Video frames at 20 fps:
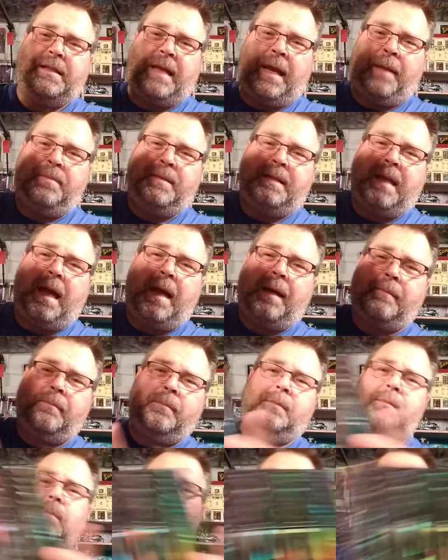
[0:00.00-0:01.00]

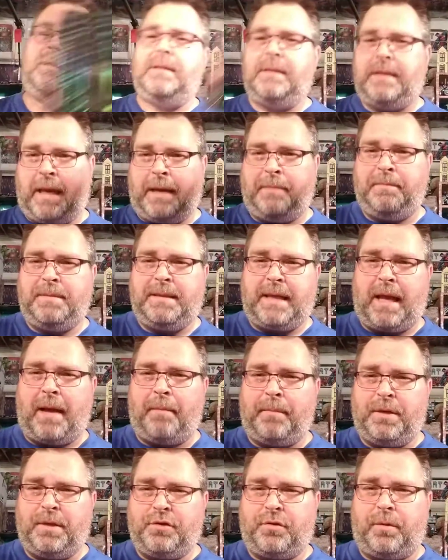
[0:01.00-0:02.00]

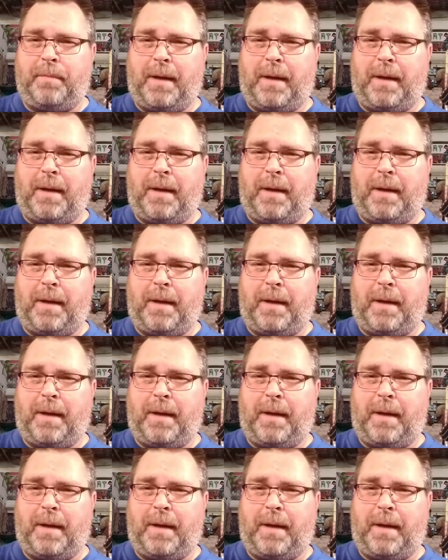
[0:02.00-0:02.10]
GameStop mystery